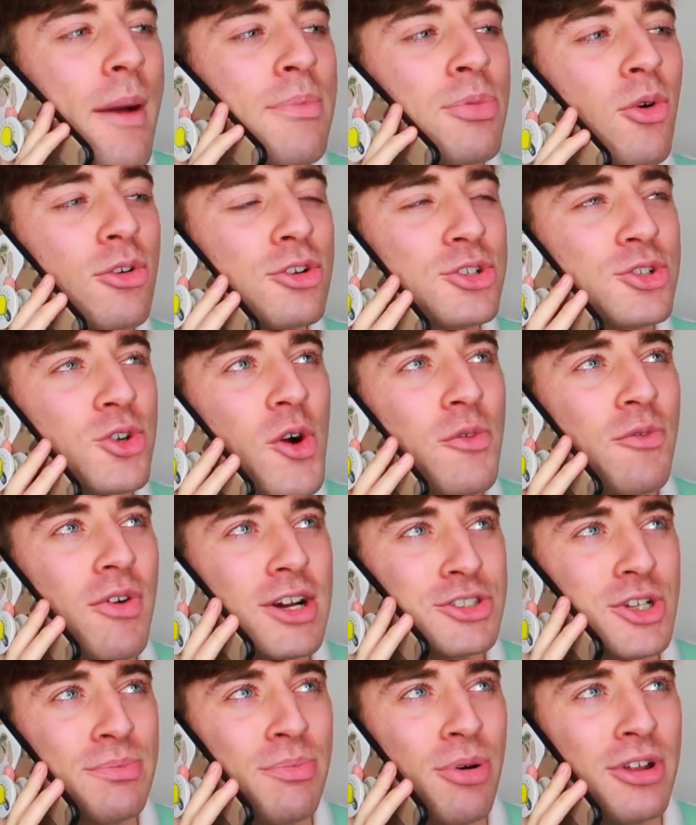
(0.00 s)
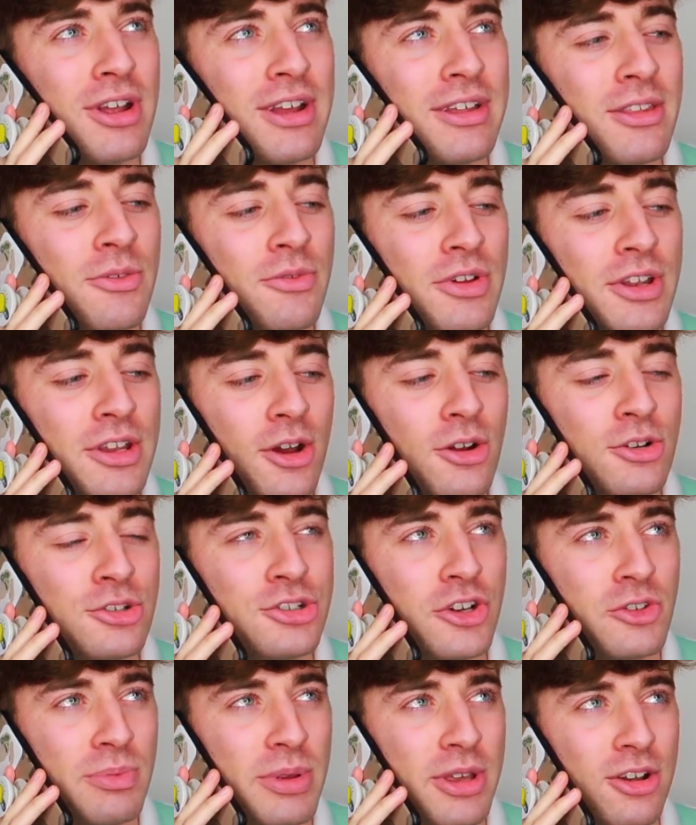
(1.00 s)
I'm not sure if I should put it in the video
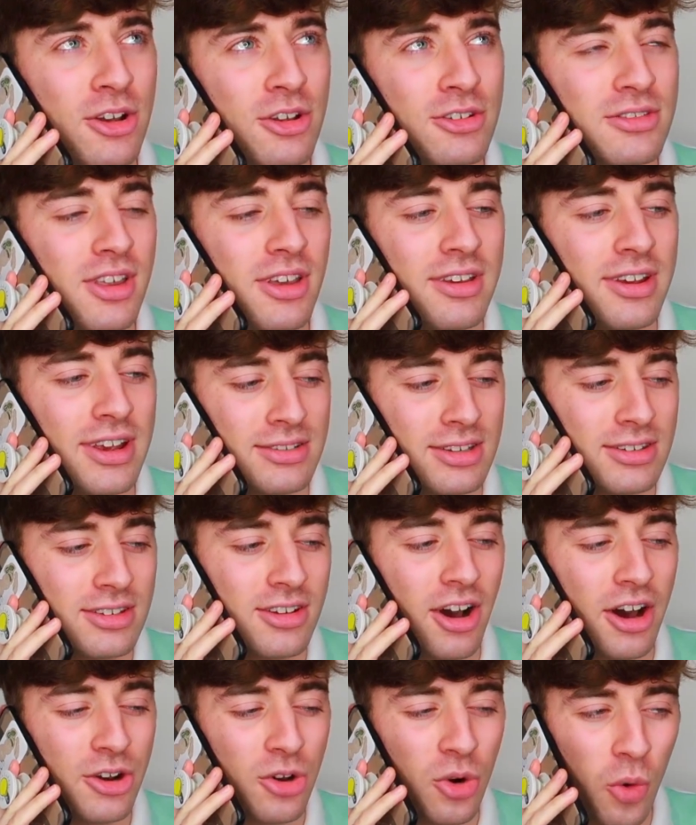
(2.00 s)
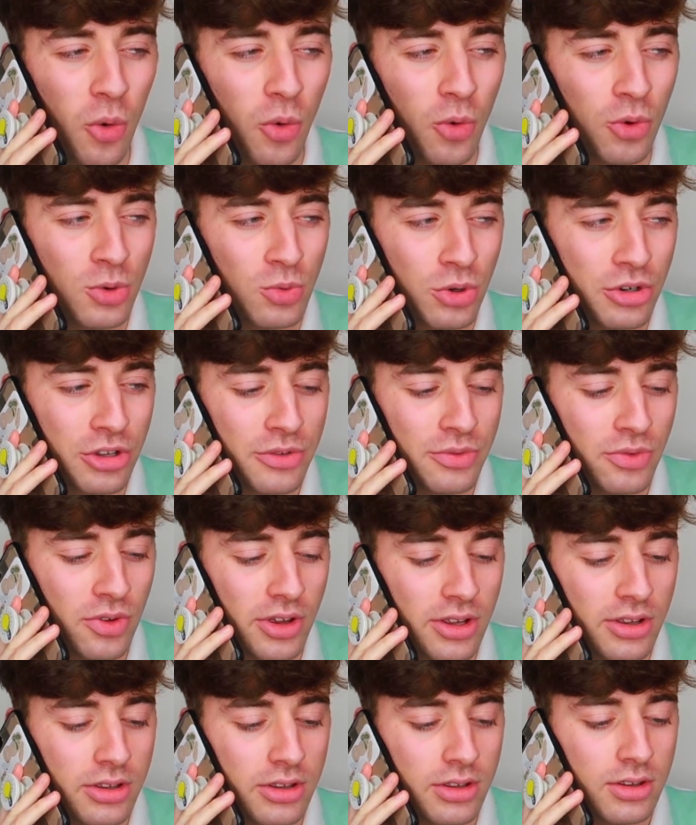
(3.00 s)
just because the kiss is kind of awkward. What do you
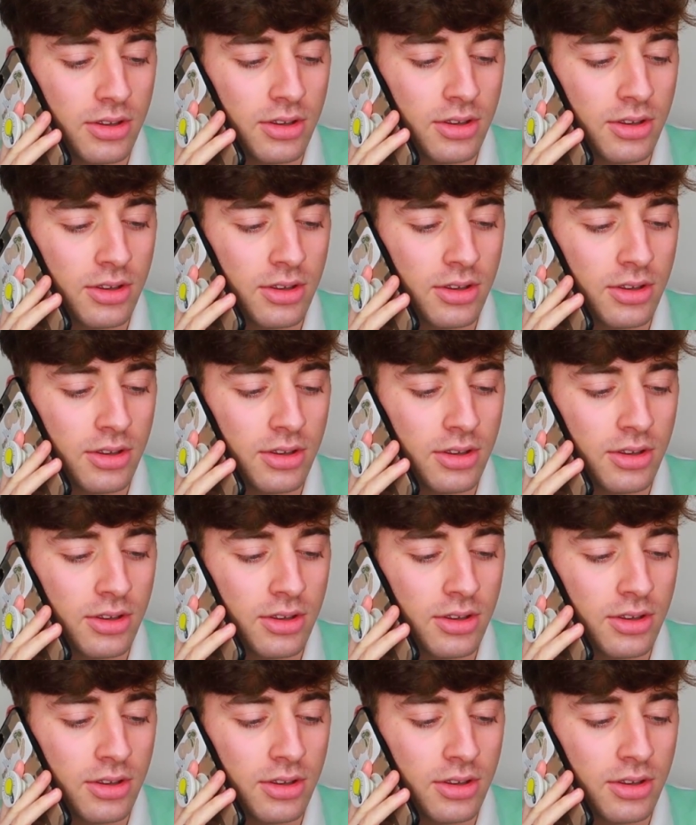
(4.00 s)
think?